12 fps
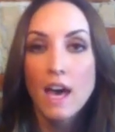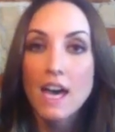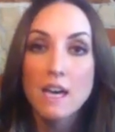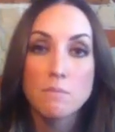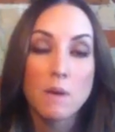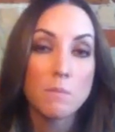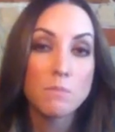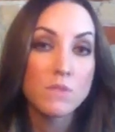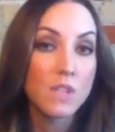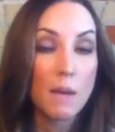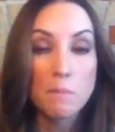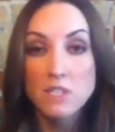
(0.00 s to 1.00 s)
I'm
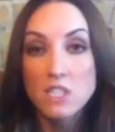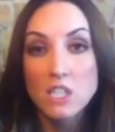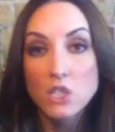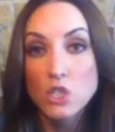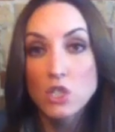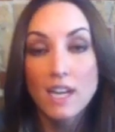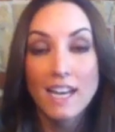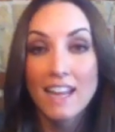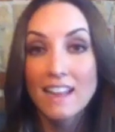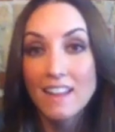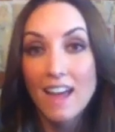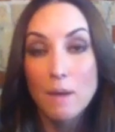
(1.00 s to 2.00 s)
a teacher, and
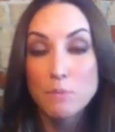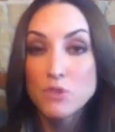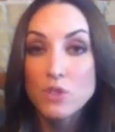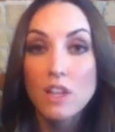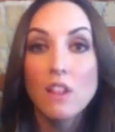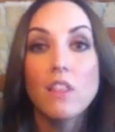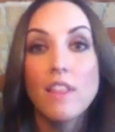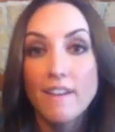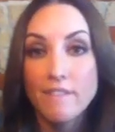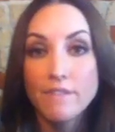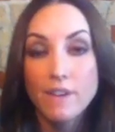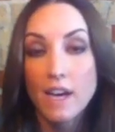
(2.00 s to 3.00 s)
I absolutely
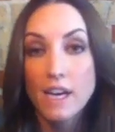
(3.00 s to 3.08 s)
love